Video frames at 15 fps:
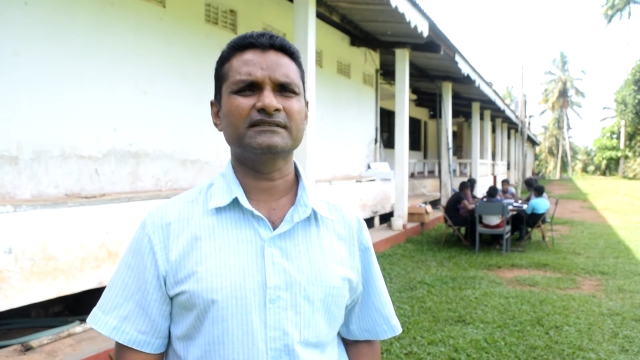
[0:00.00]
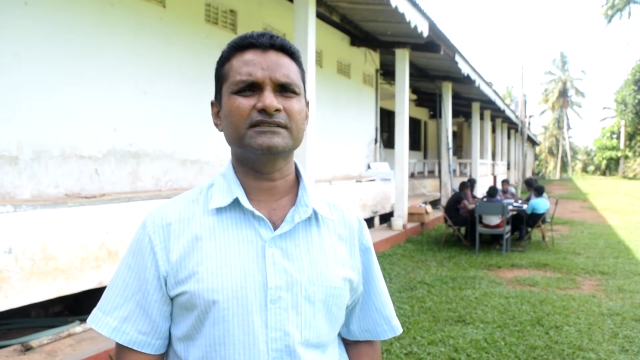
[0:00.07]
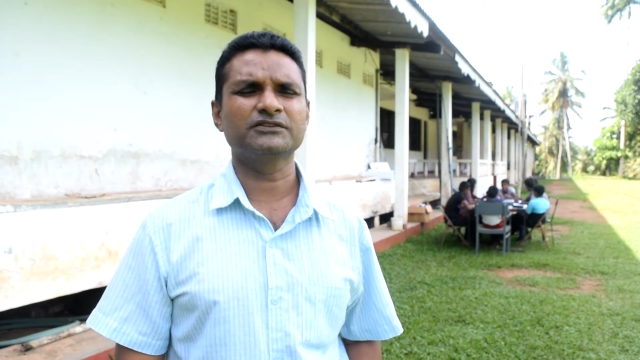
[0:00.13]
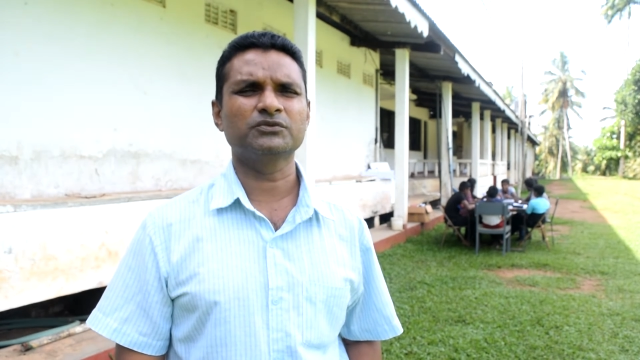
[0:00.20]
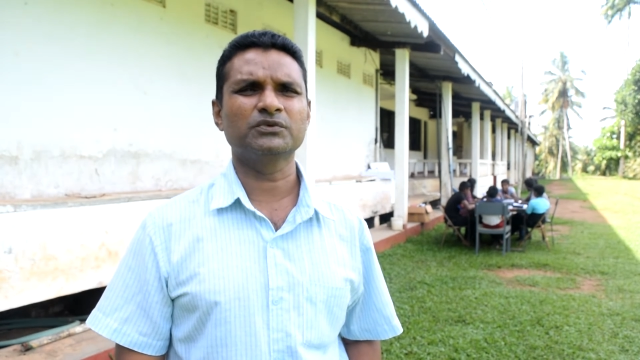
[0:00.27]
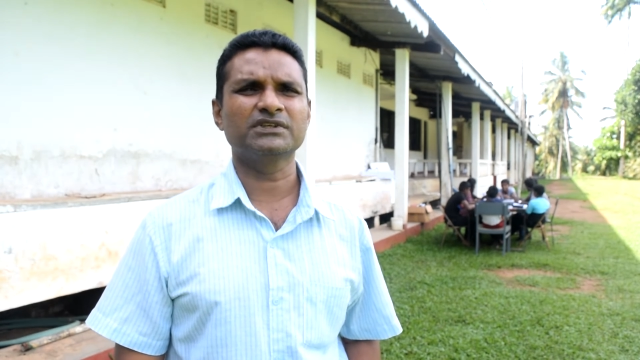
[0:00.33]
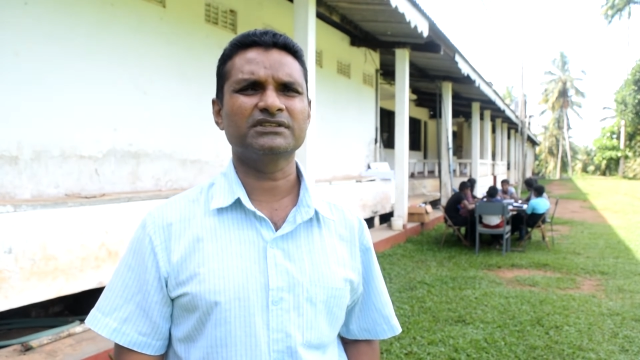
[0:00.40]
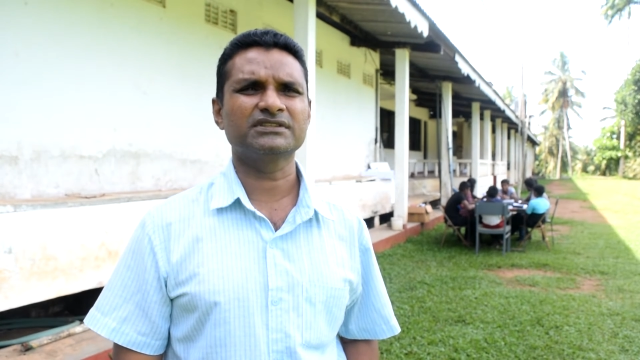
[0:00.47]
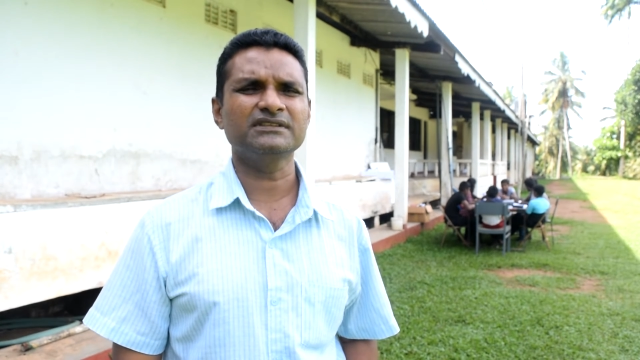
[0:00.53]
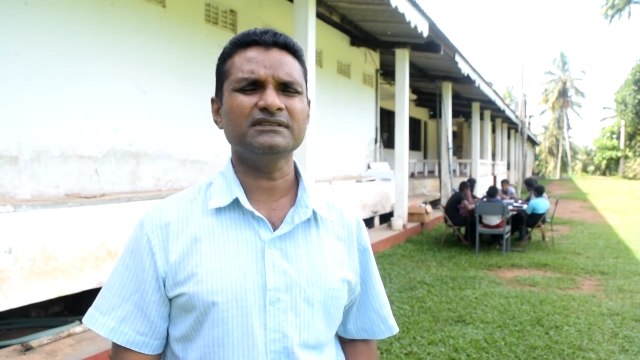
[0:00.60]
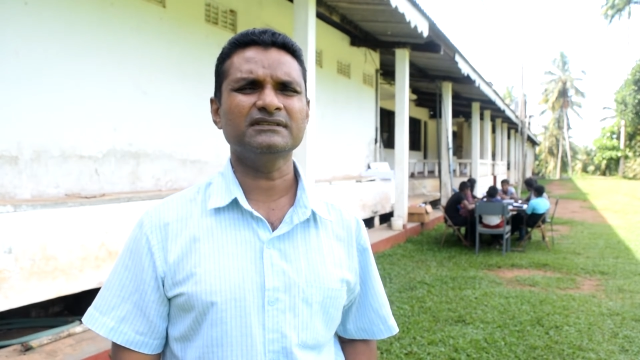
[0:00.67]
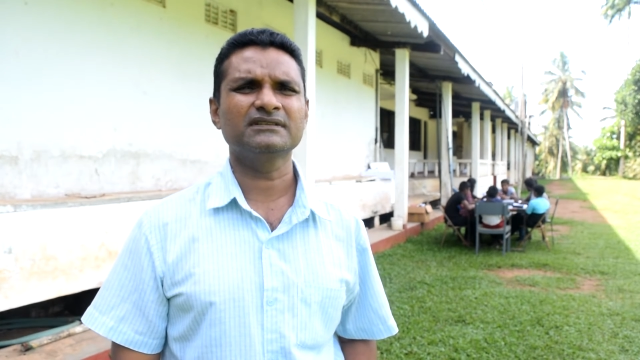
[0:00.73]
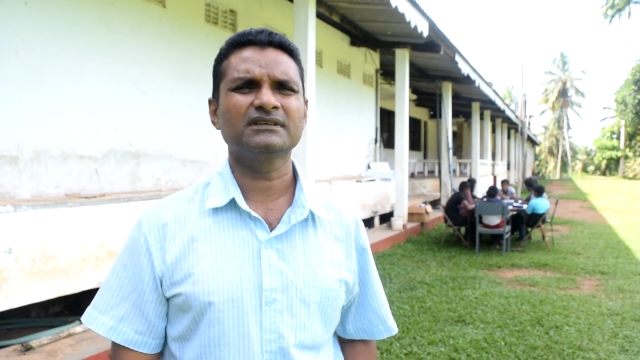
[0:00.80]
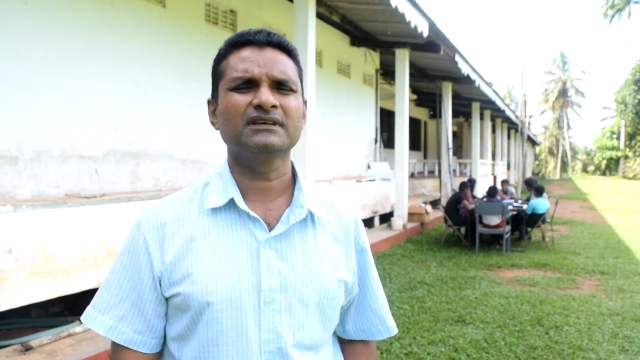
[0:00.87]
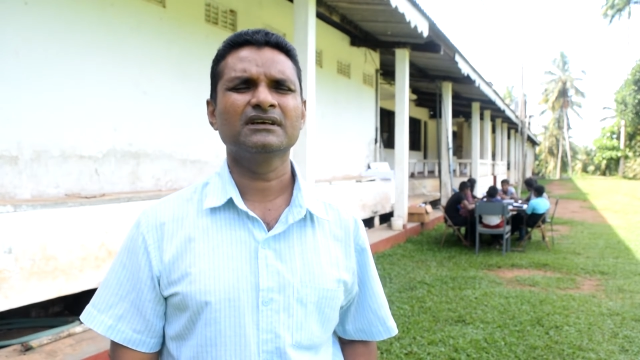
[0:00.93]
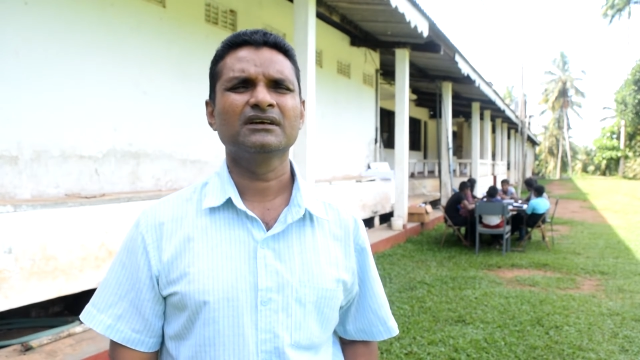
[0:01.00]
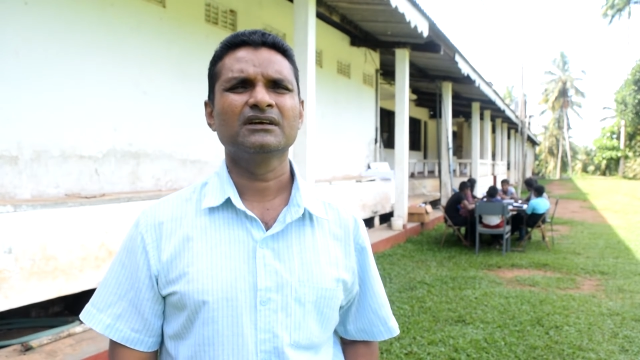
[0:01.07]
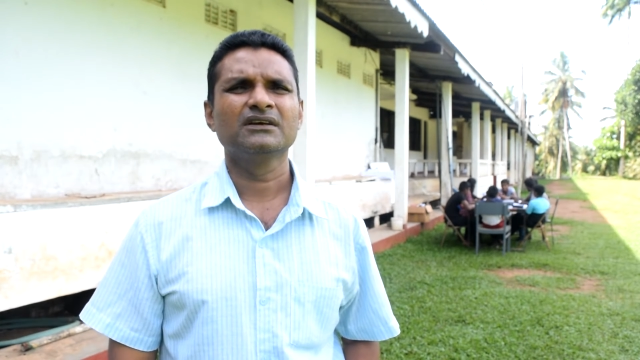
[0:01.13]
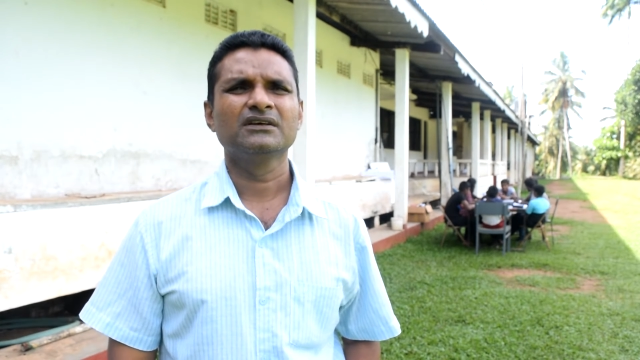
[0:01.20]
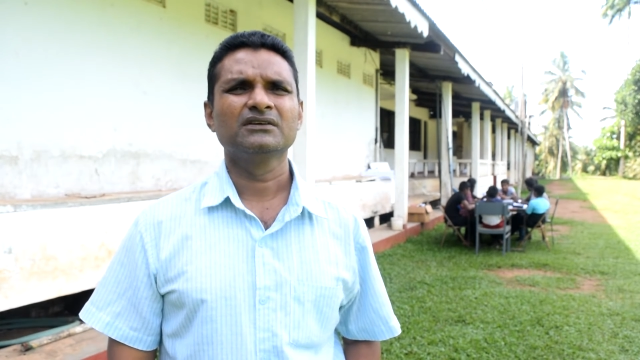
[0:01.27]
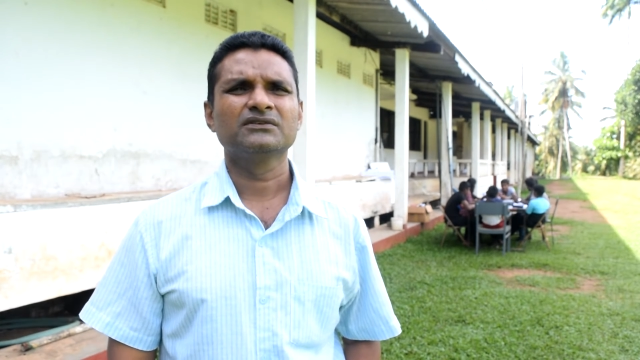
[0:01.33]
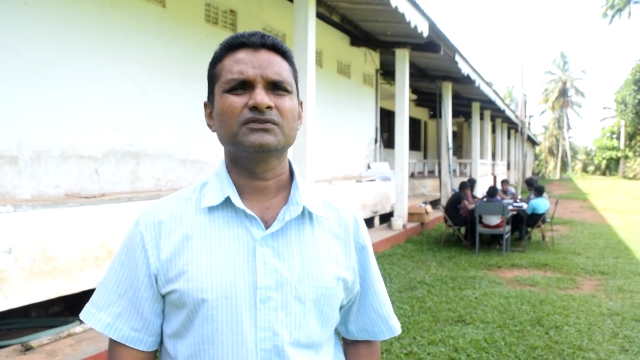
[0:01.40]
situations.
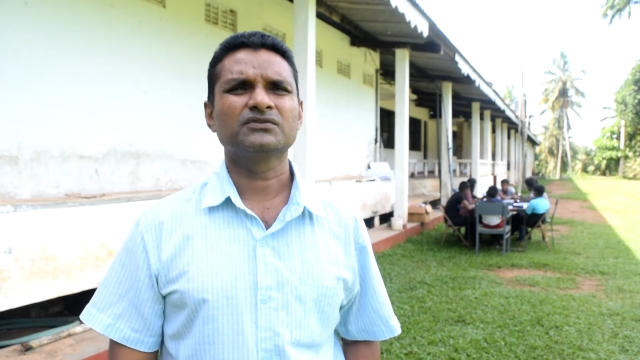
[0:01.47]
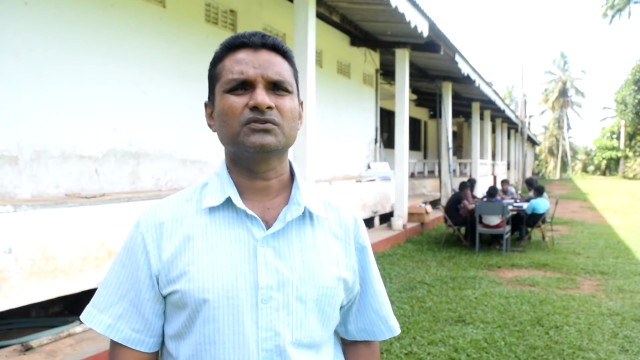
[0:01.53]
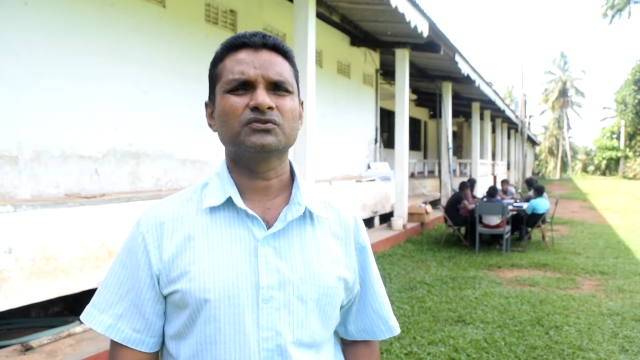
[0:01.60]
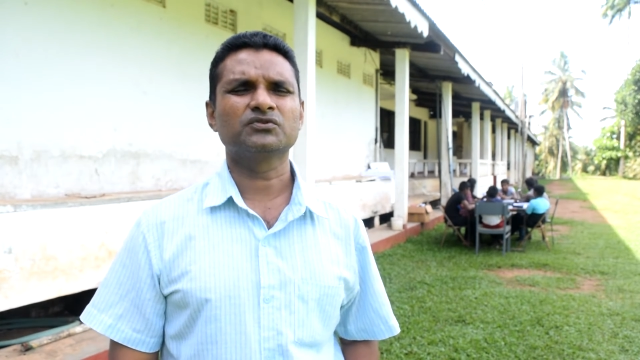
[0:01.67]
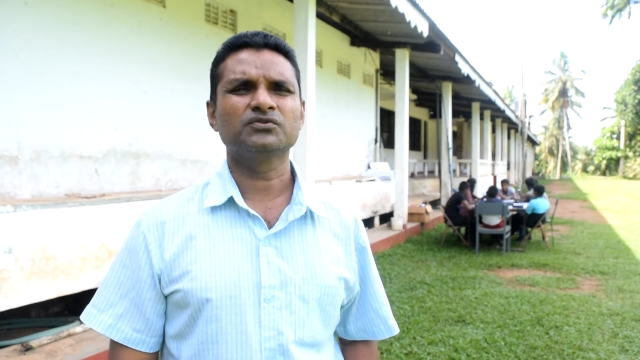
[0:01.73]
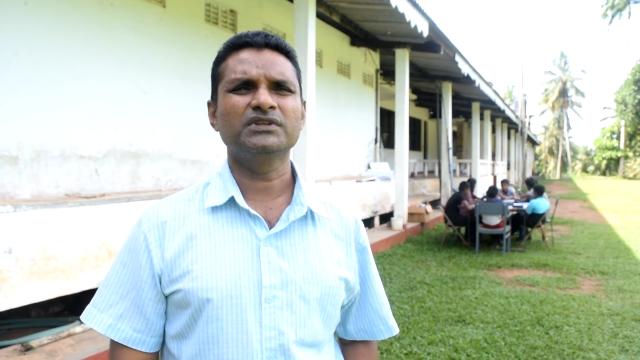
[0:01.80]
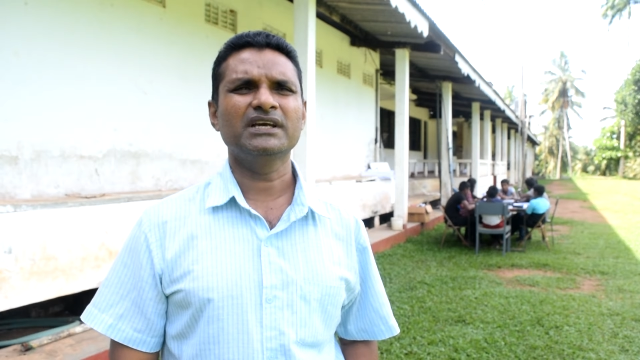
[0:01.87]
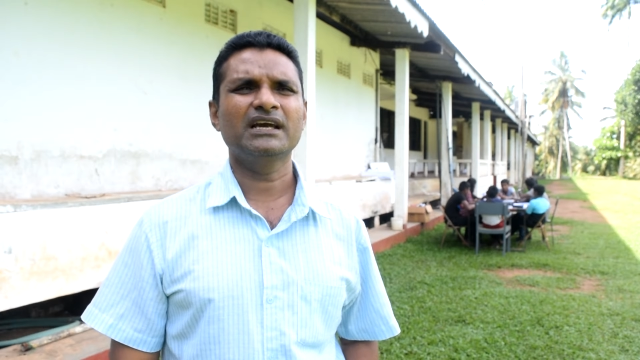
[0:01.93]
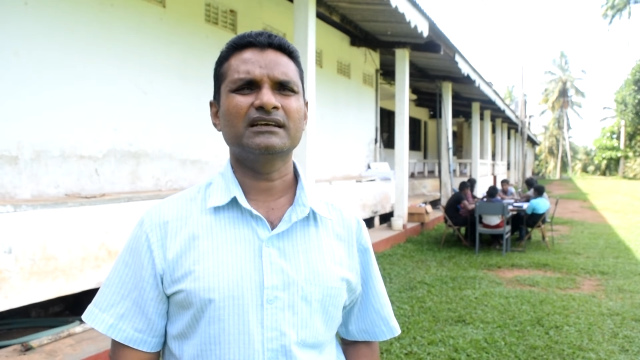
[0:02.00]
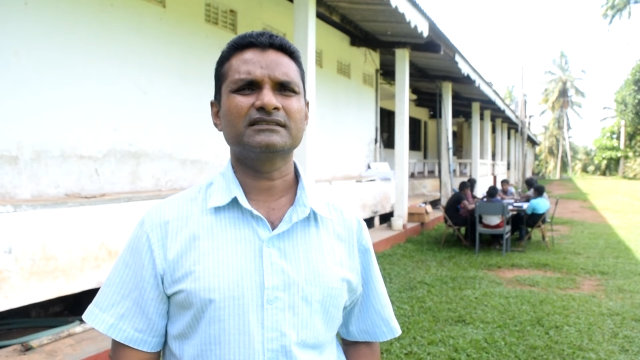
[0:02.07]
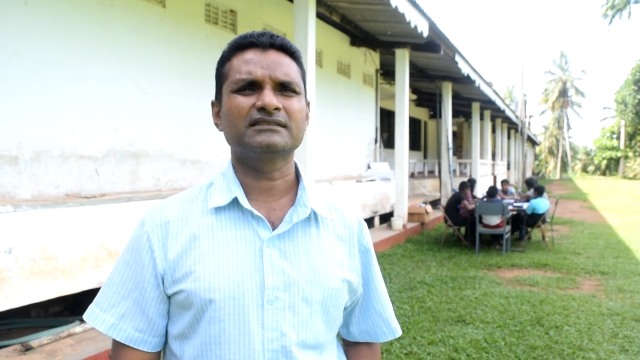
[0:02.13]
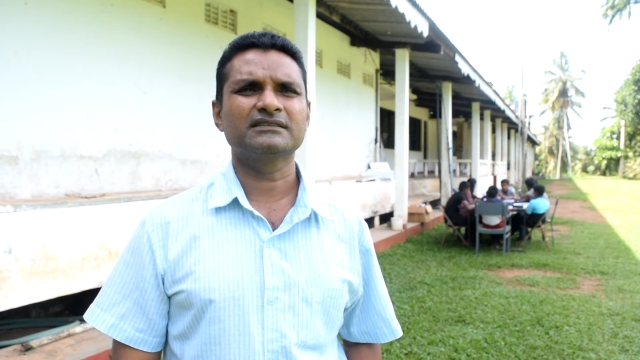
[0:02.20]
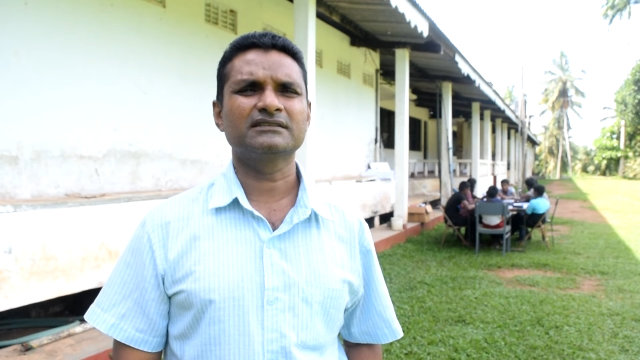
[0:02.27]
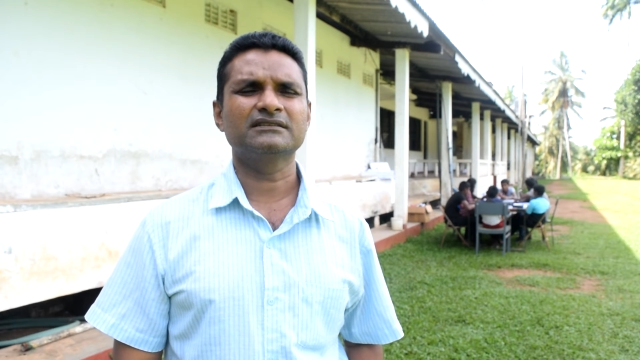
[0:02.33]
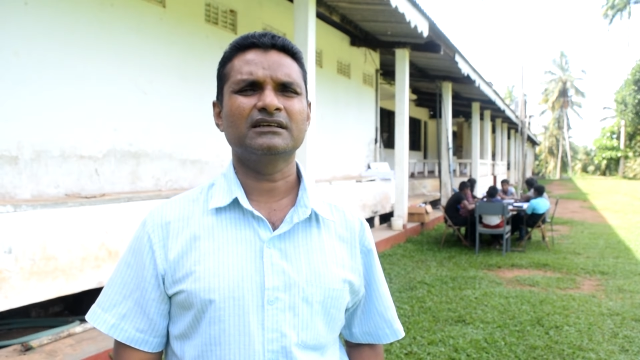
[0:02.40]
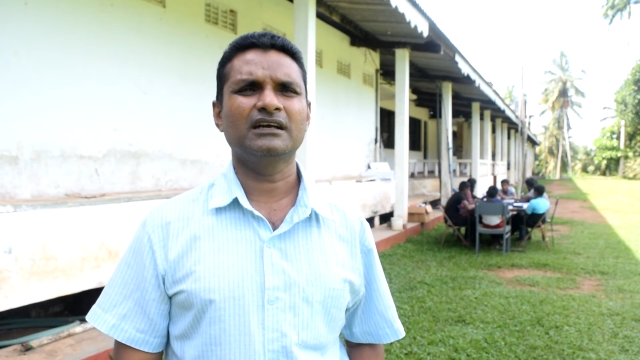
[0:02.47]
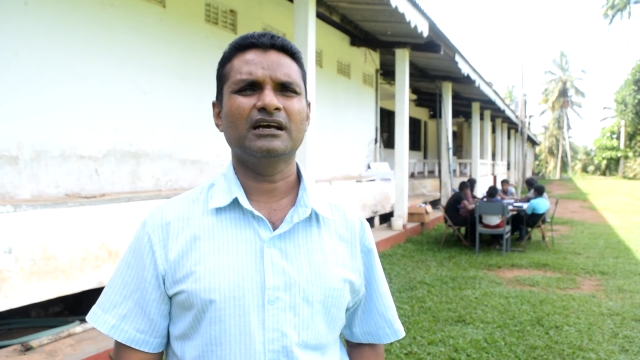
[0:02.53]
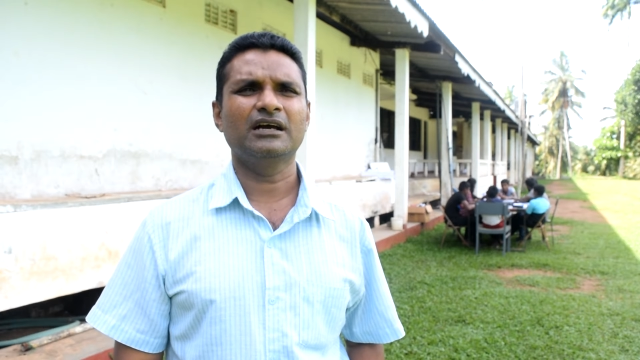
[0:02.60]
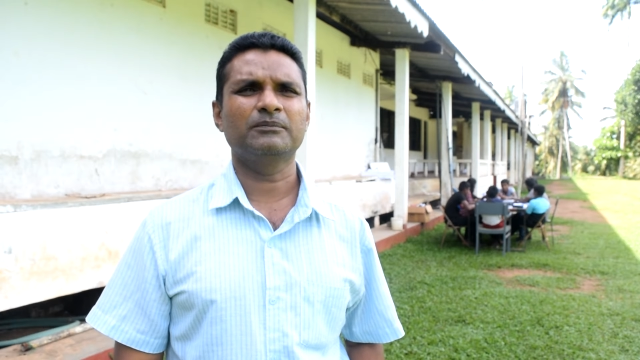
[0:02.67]
So today, as a